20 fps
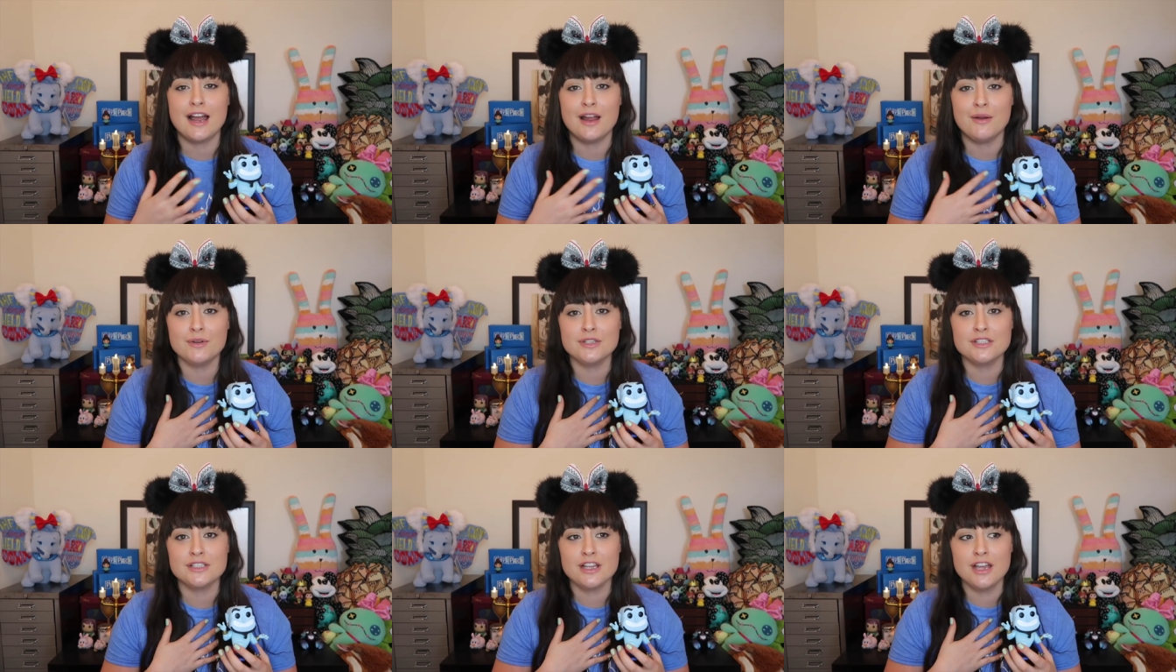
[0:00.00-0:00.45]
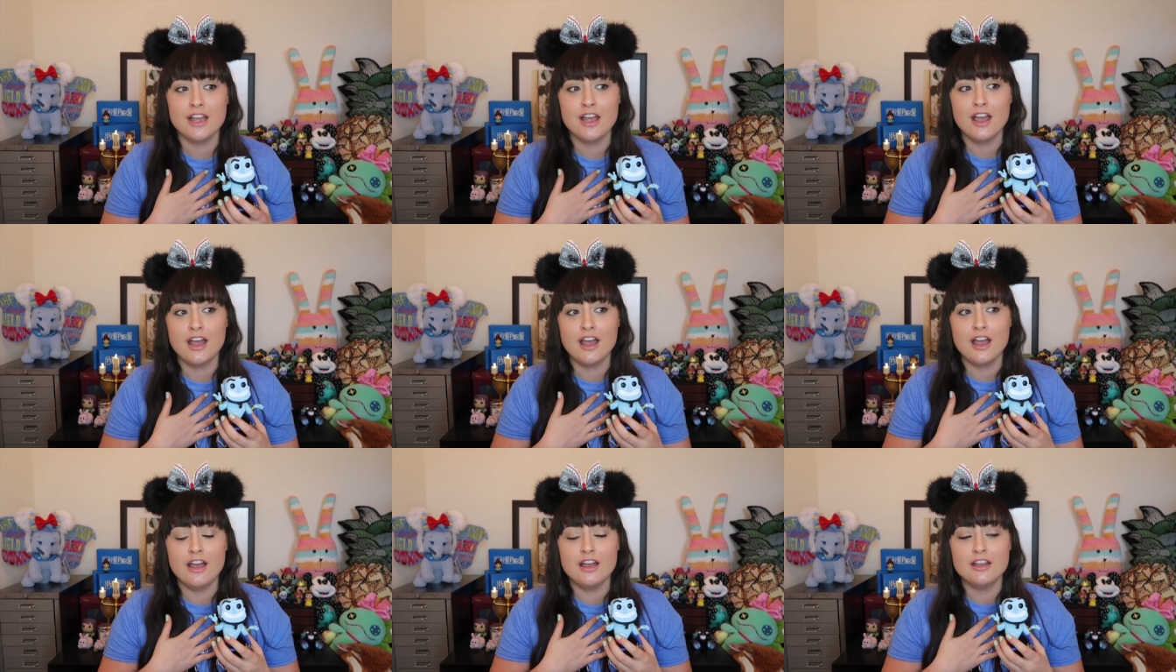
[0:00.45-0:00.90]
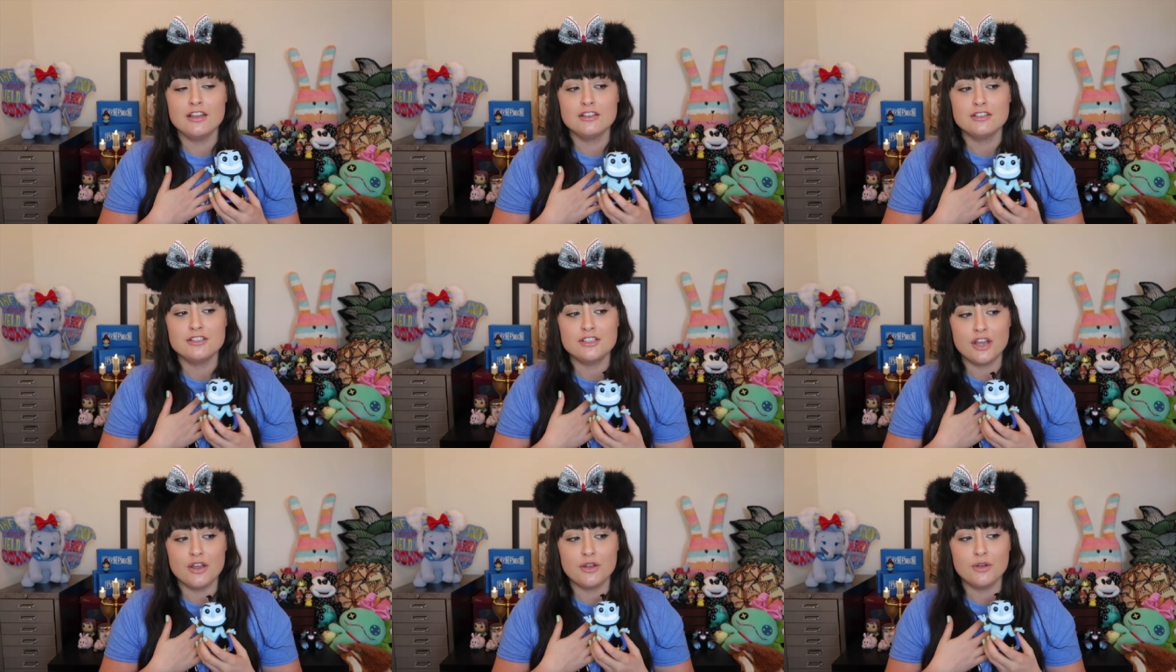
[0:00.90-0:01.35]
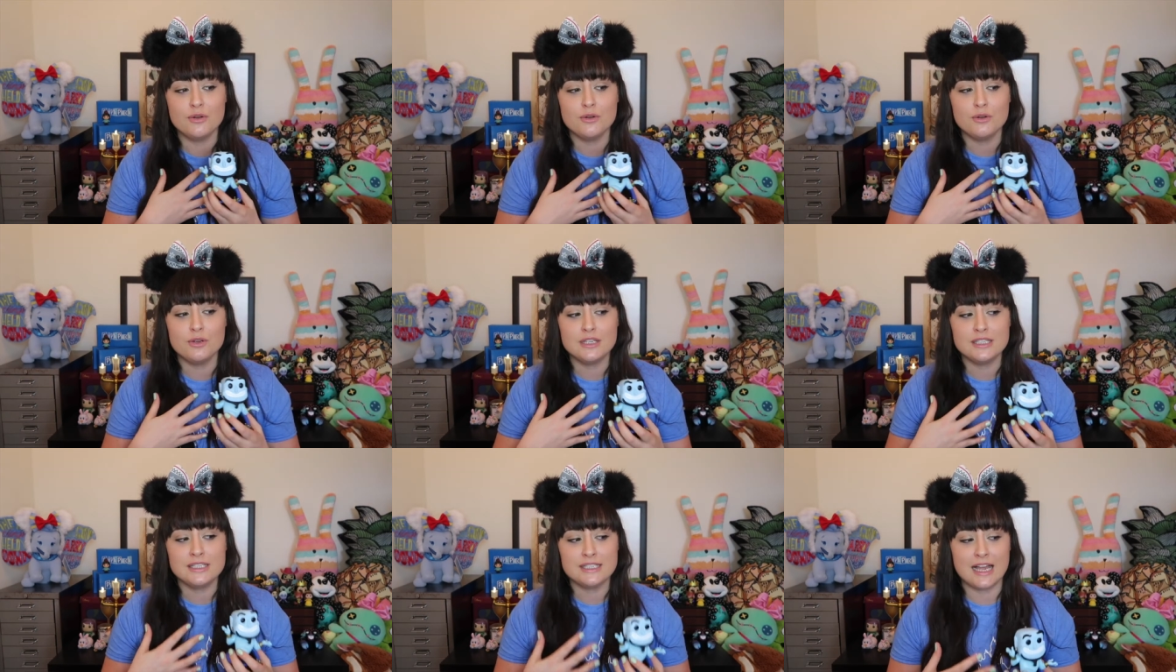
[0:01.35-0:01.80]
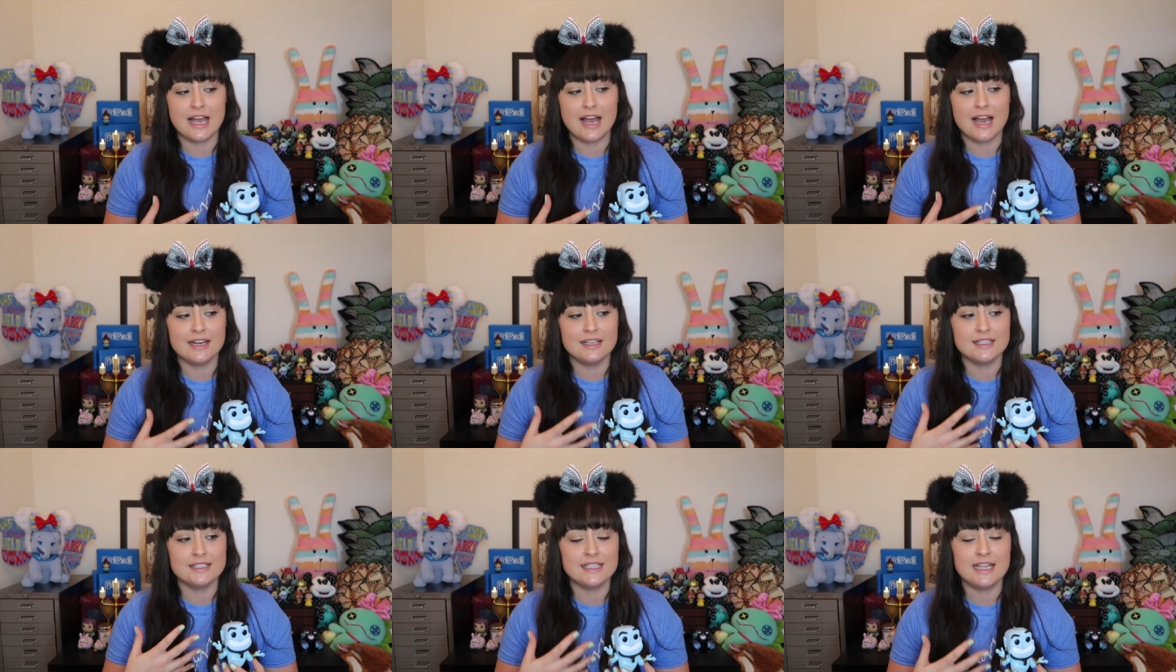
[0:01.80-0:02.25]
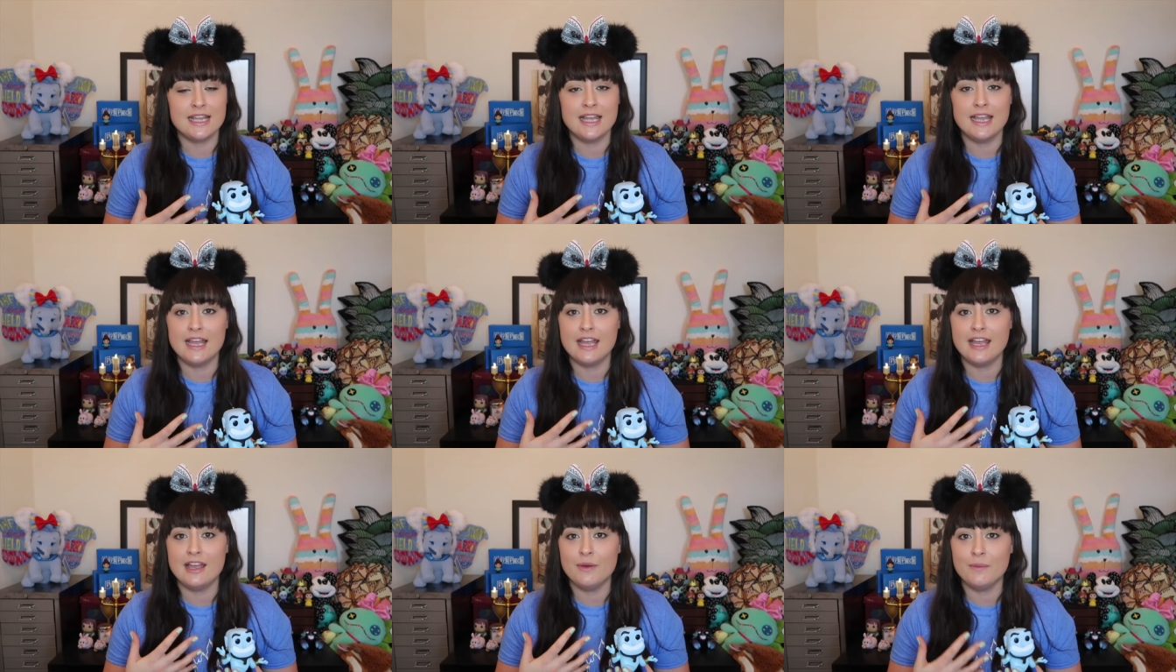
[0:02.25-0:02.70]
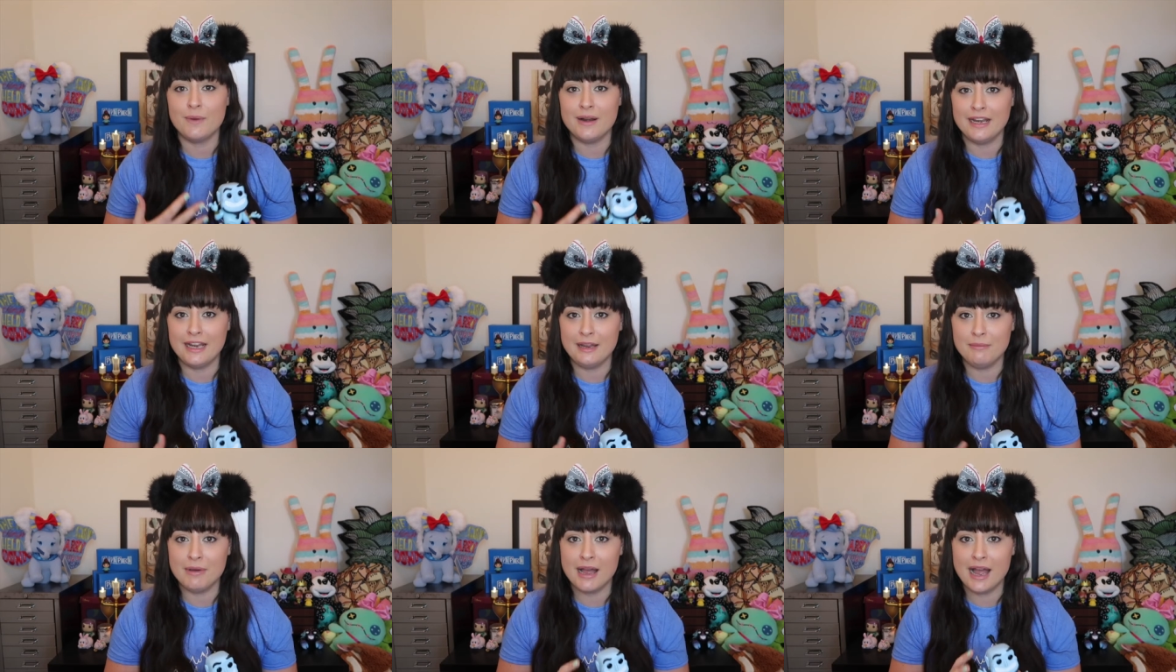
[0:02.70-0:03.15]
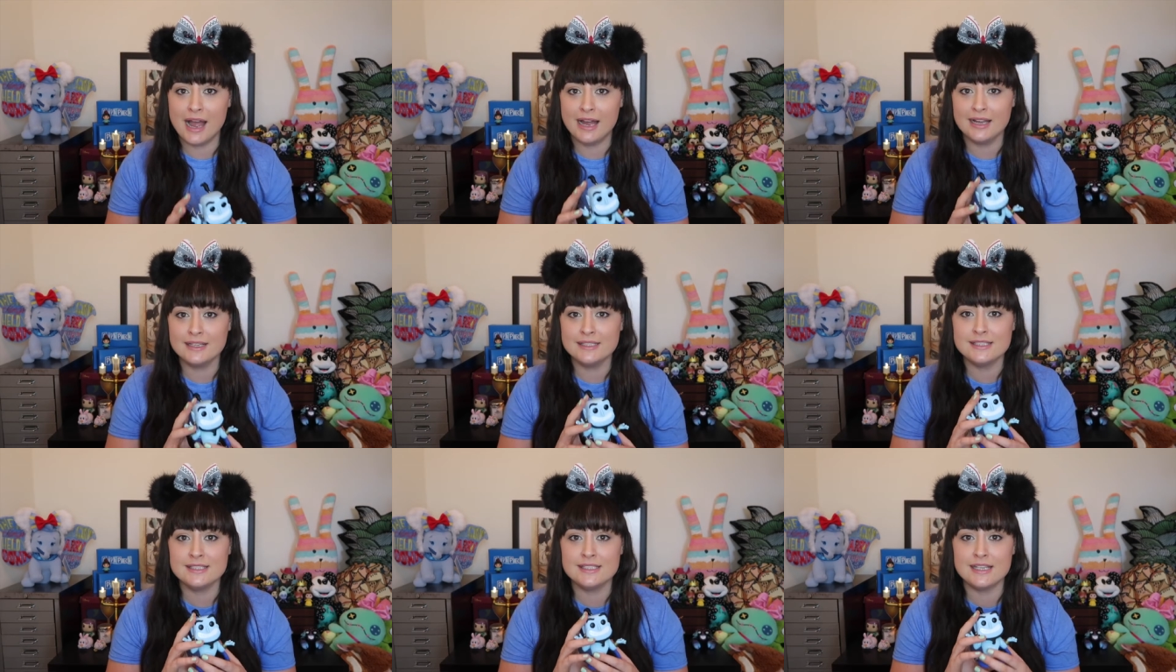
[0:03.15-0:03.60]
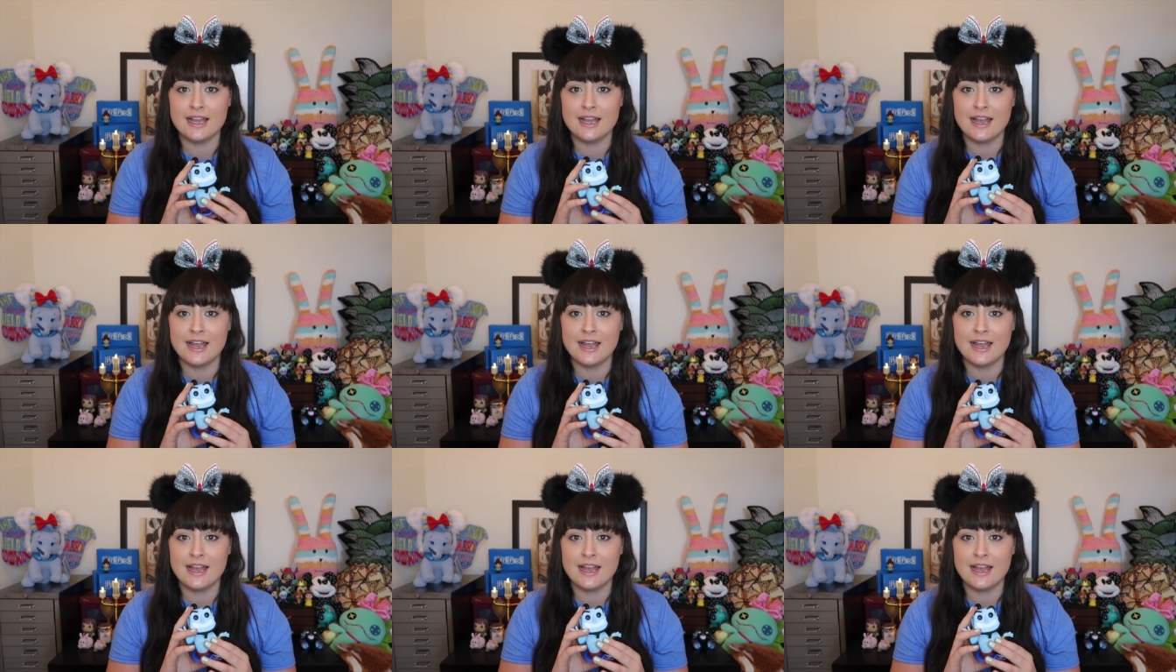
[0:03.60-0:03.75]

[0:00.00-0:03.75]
I was so sad to hear when he passed.